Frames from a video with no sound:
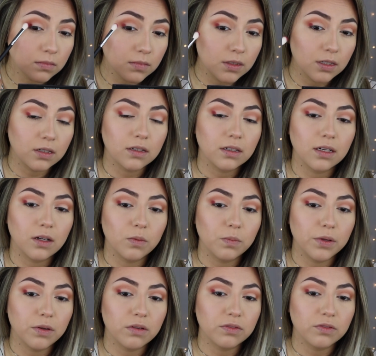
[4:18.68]
Oh, how
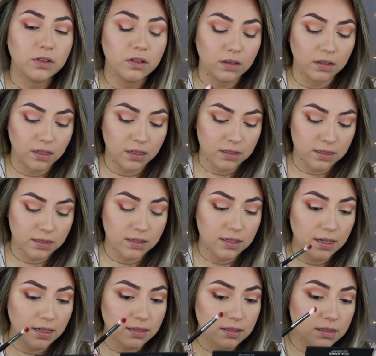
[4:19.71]
beautiful. That is
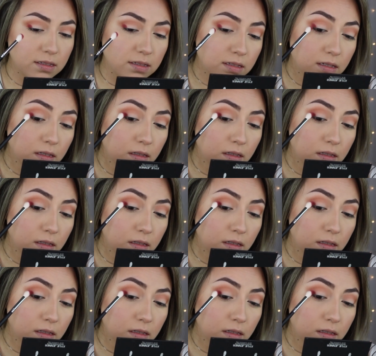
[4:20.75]
intense.